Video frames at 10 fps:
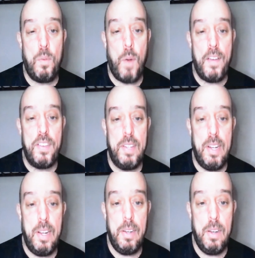where I've
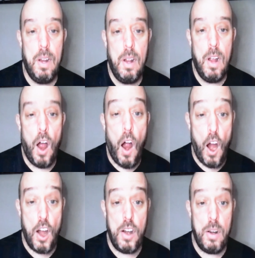seen
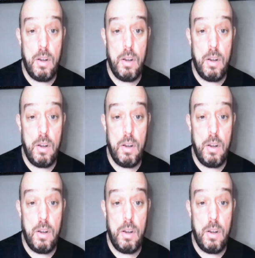art